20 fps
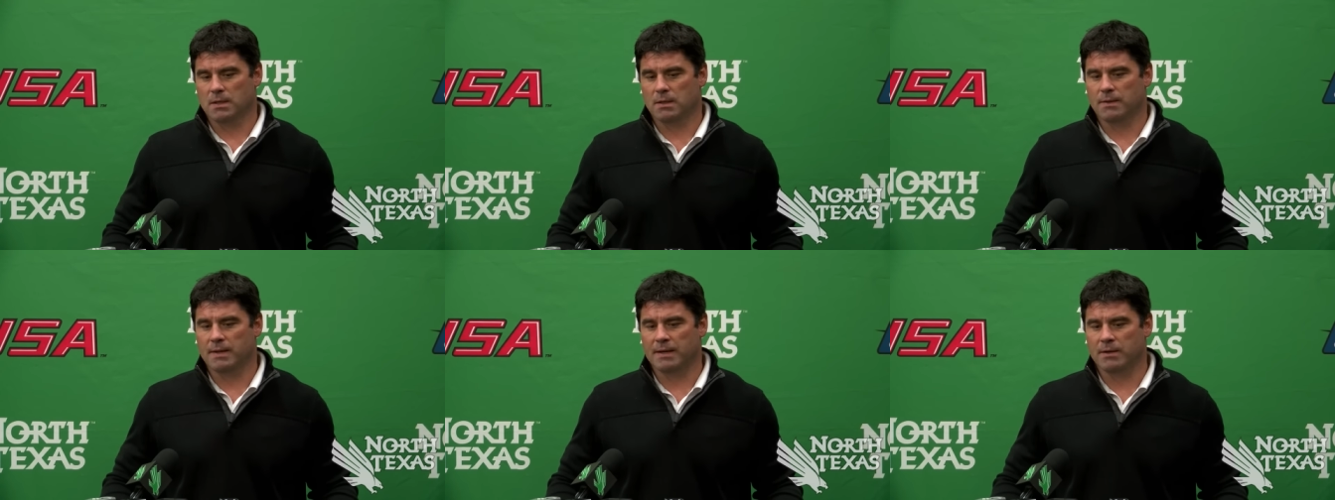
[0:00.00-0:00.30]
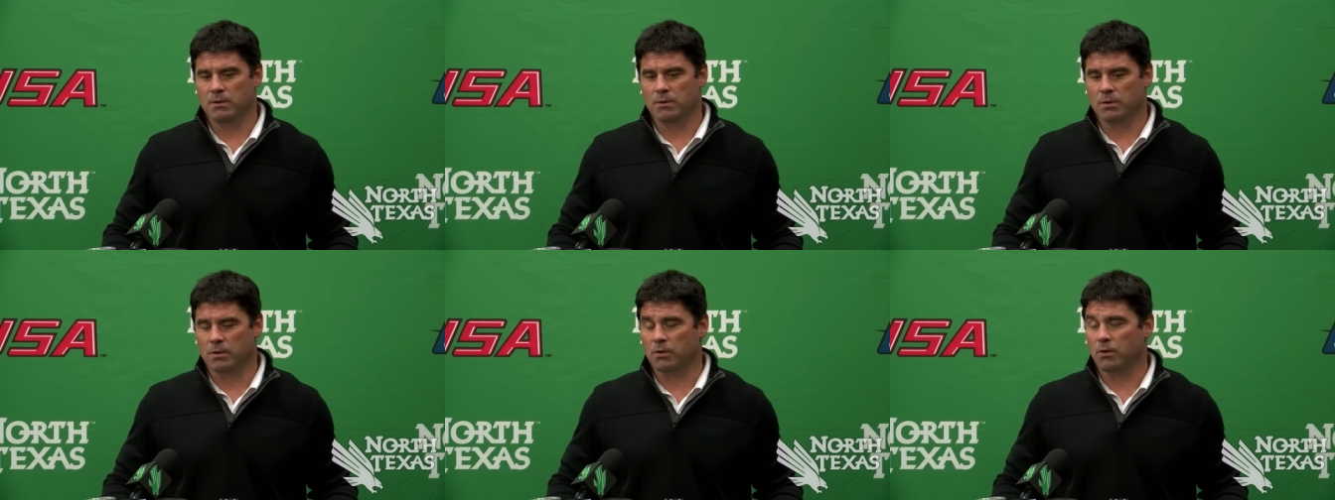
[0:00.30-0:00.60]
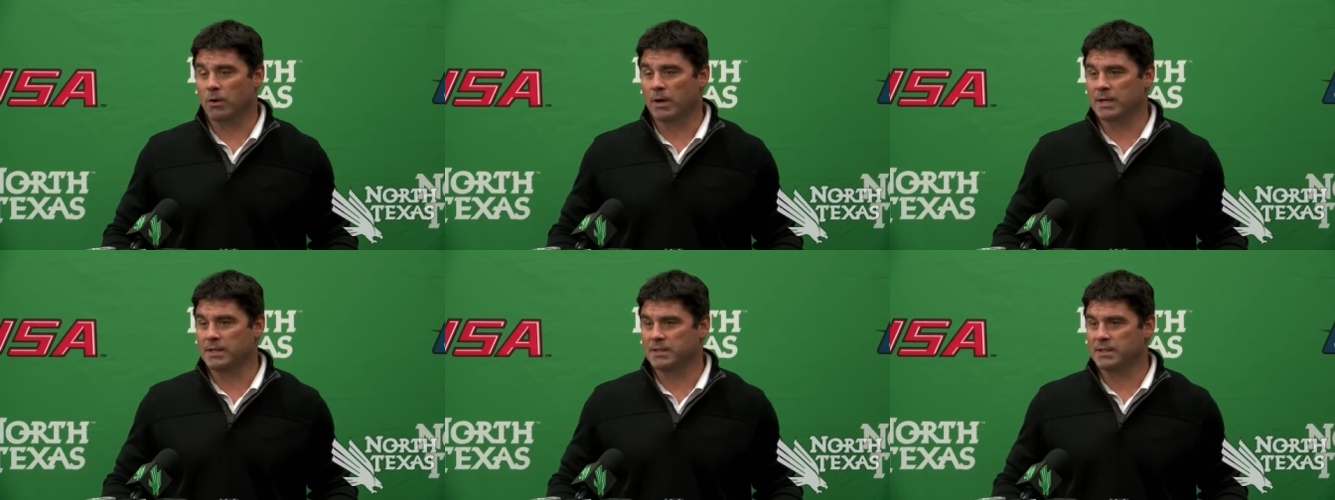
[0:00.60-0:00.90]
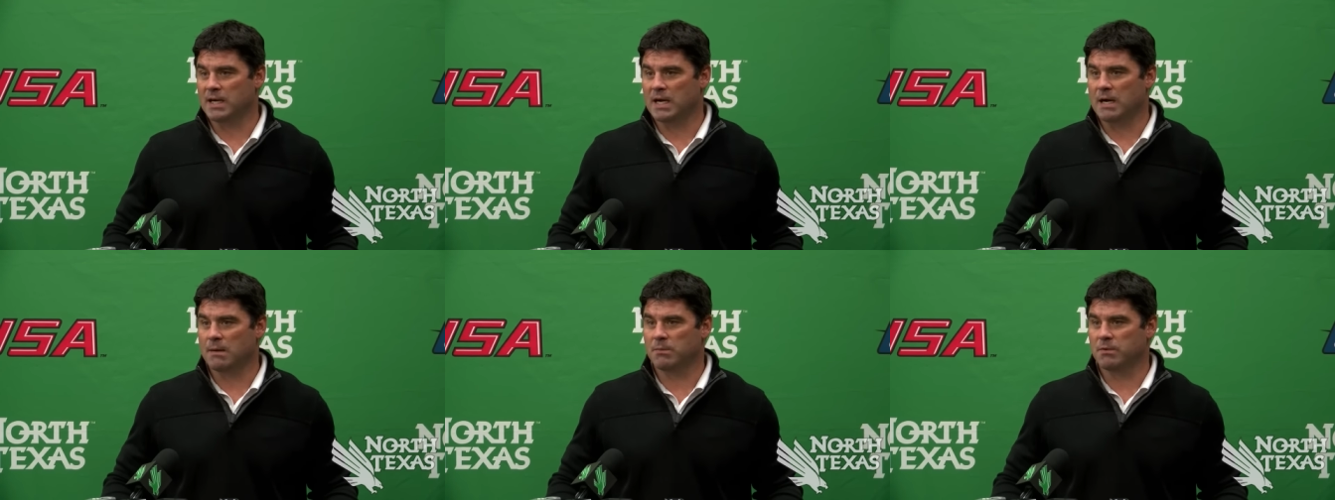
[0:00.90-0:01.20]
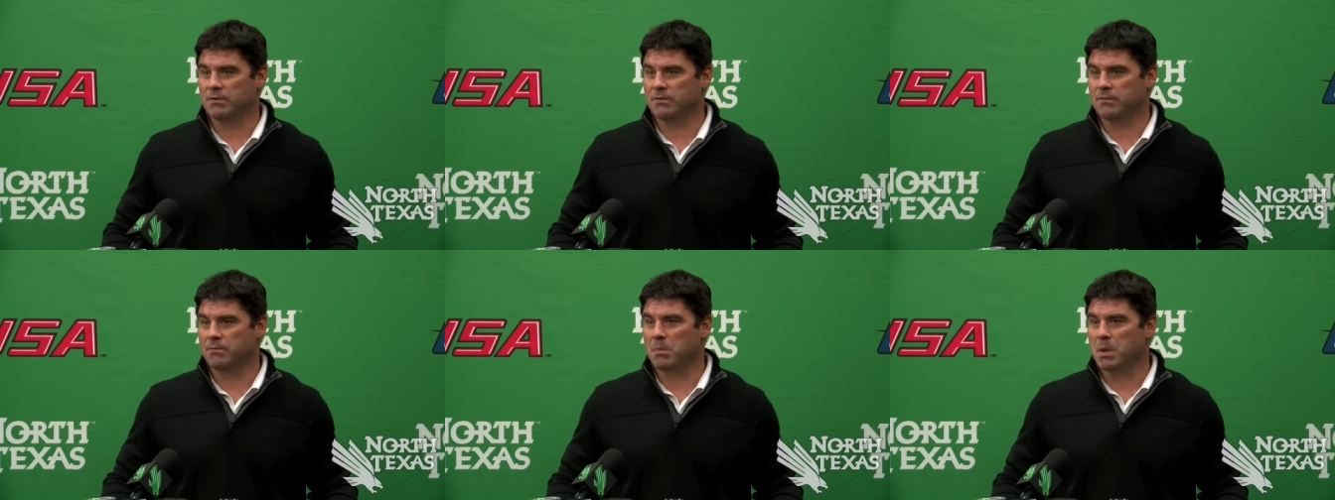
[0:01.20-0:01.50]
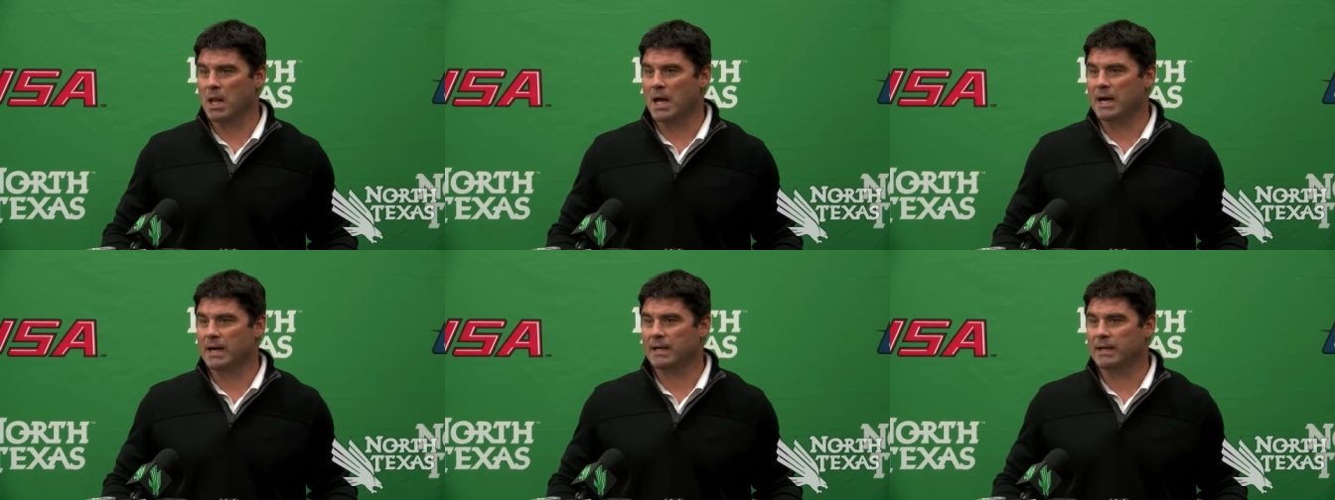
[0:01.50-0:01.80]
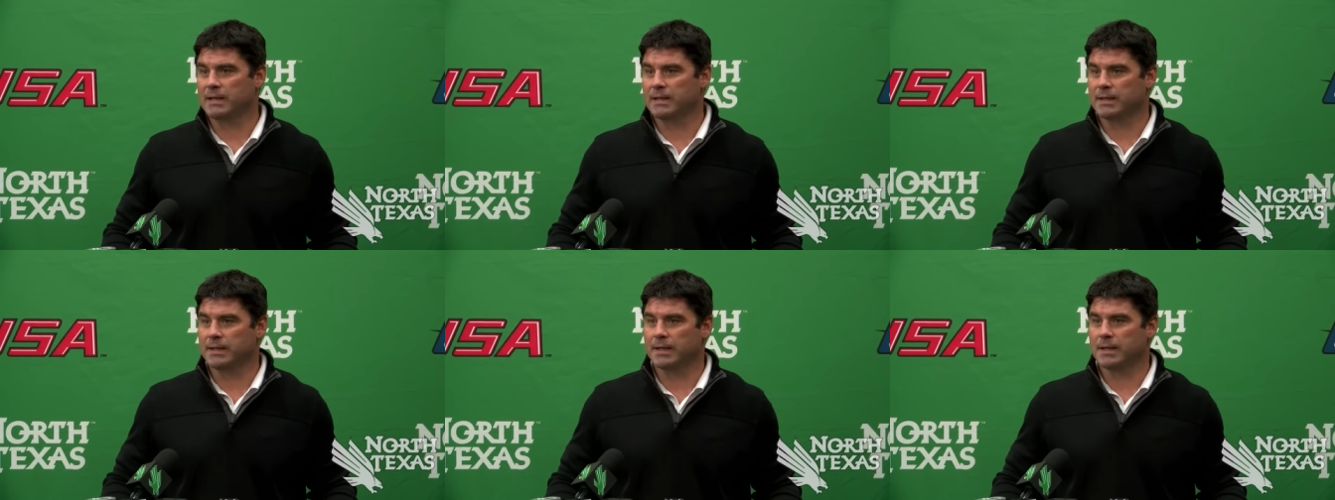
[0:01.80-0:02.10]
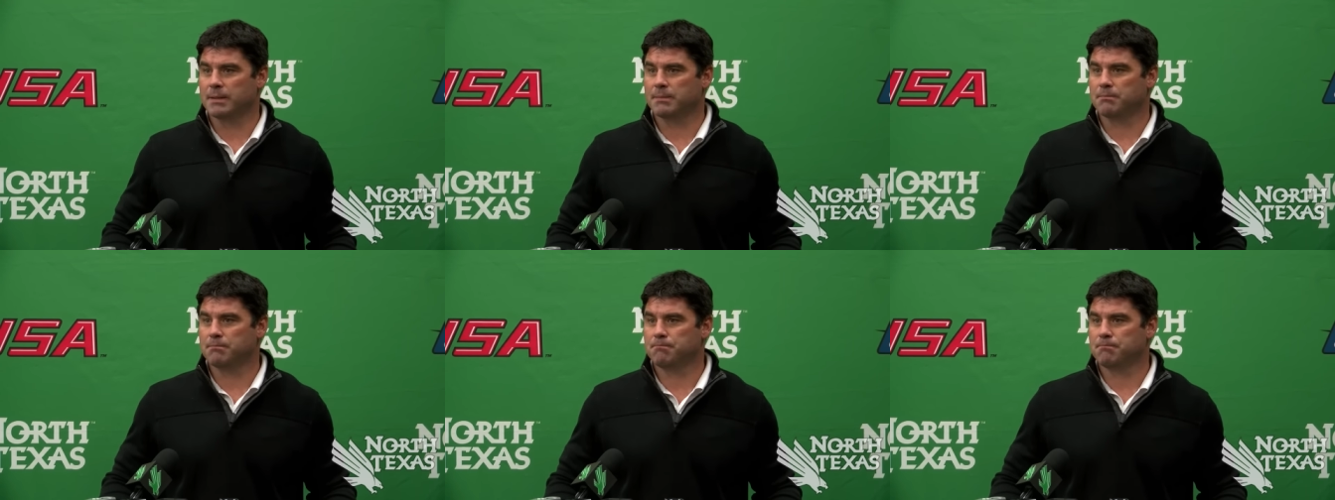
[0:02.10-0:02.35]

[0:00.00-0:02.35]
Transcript: they do a great job of blocking it up,